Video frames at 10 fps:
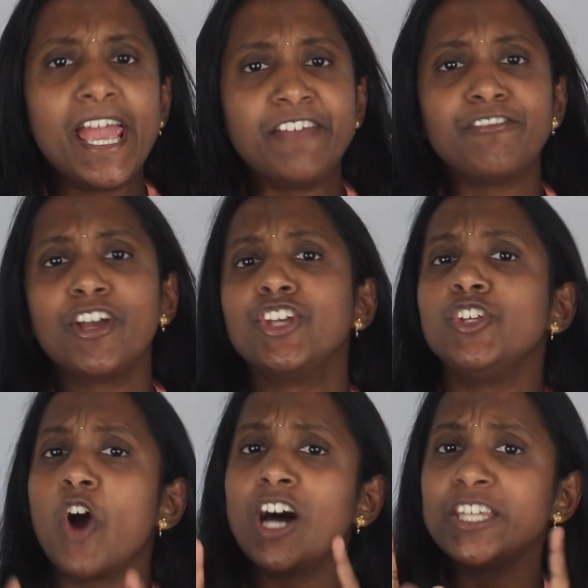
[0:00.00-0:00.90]
If
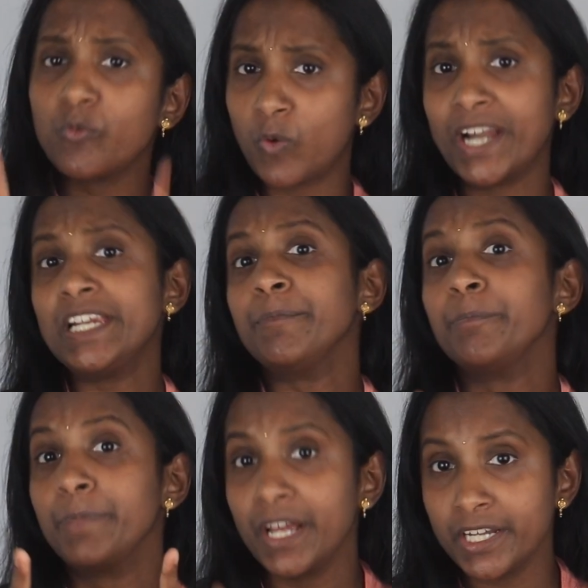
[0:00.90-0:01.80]
you're the only
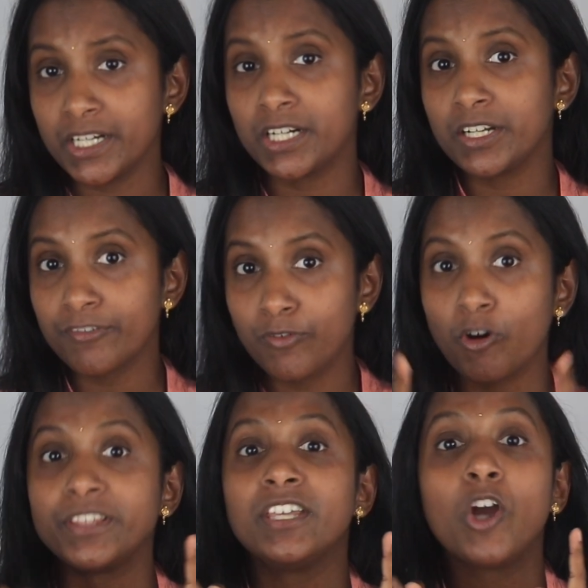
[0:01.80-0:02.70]
bread earner
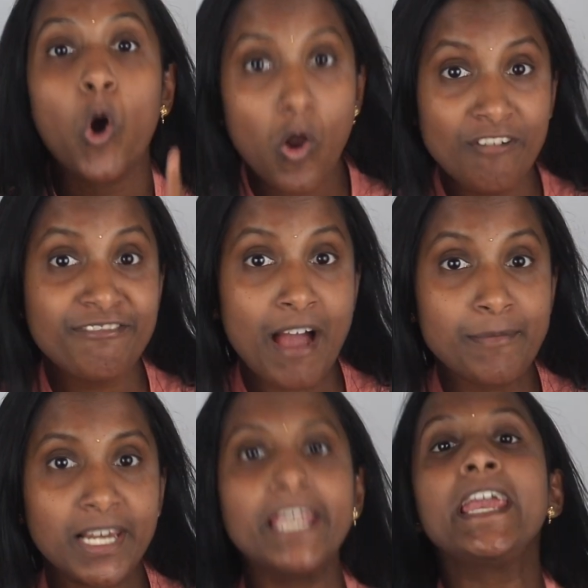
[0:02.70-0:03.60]
for the whole
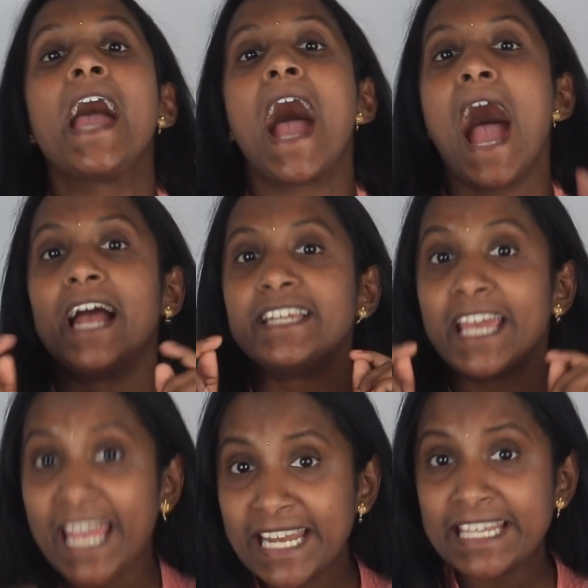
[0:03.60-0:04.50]
family, and
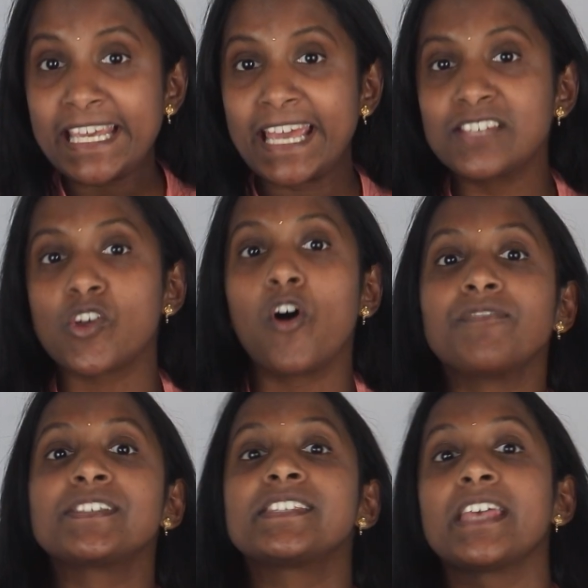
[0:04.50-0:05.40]
in case
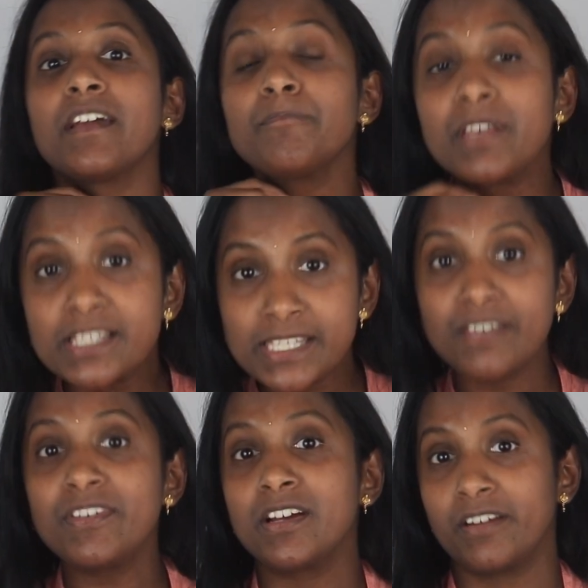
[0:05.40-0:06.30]
of some
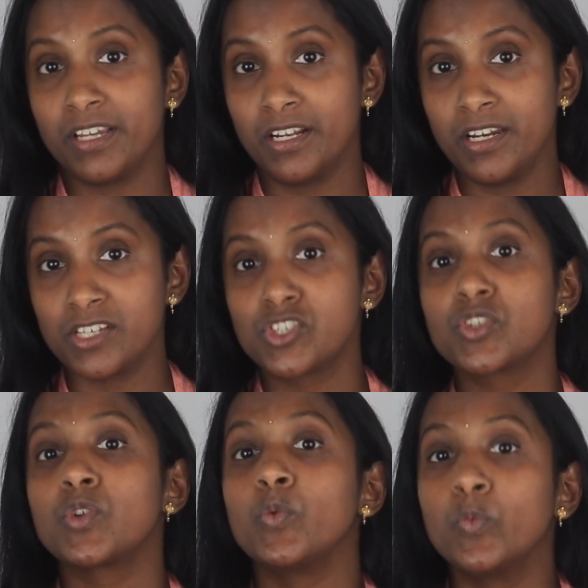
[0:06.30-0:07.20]
severe illness
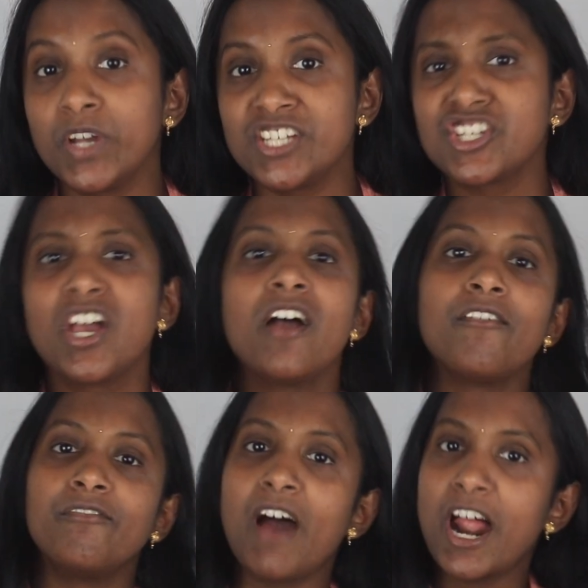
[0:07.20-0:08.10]
through which
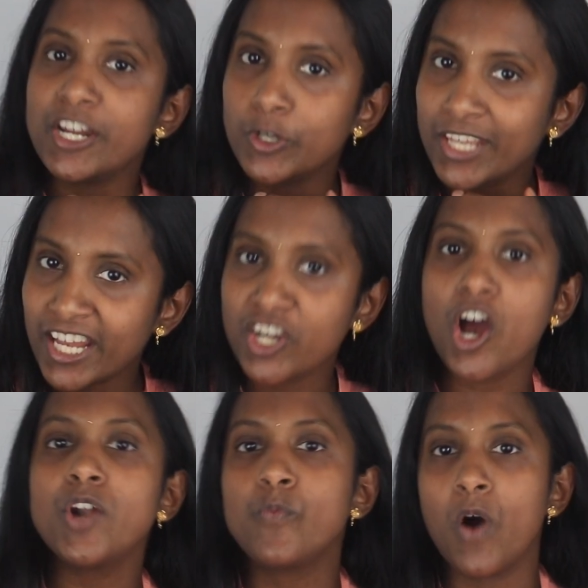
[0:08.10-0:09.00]
where you
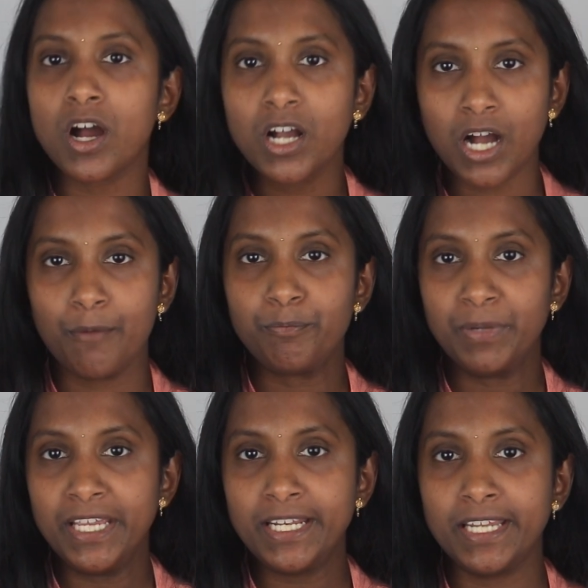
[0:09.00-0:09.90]
cannot work
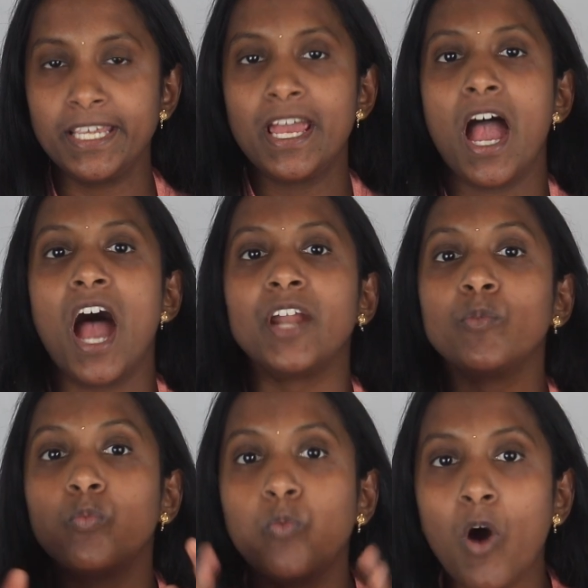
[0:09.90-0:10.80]
completely,
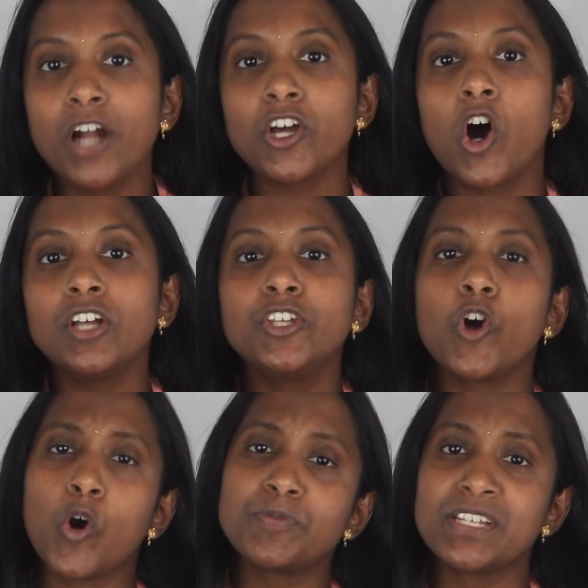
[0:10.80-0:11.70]
and what are
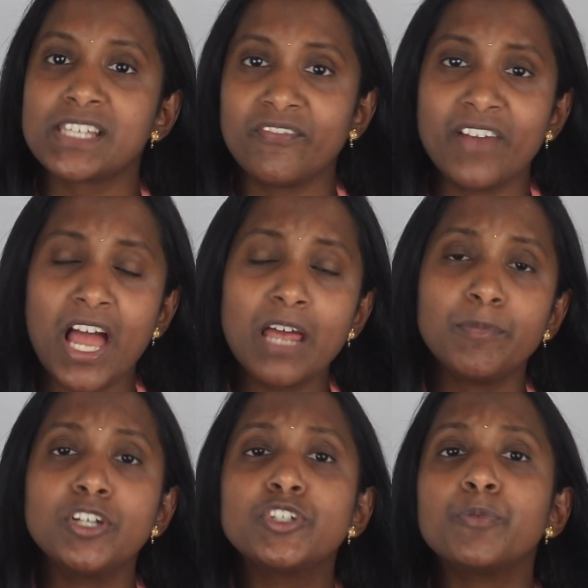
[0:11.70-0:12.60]
the options
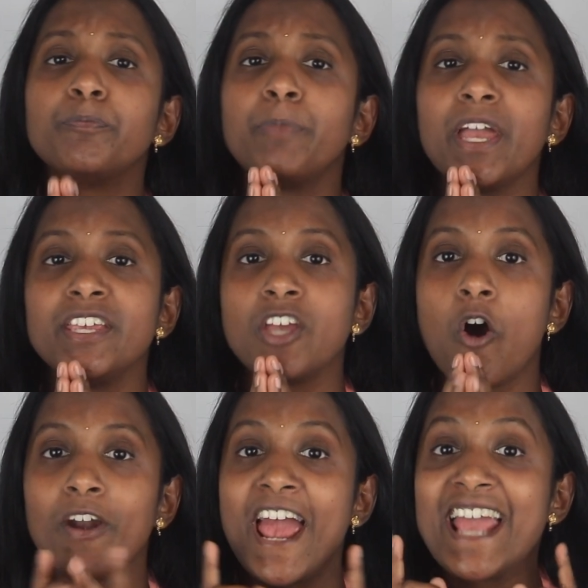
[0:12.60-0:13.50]
available to pay
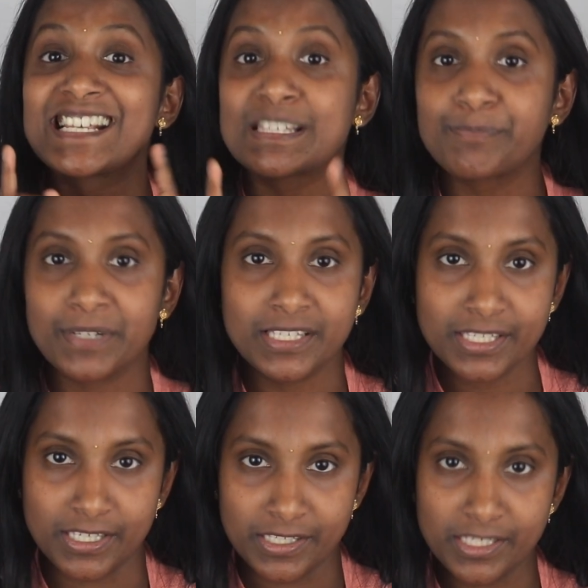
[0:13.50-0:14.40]
your
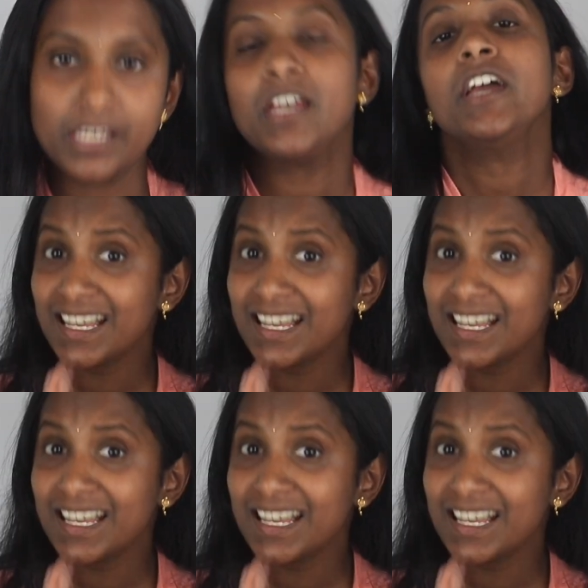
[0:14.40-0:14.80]
expenses.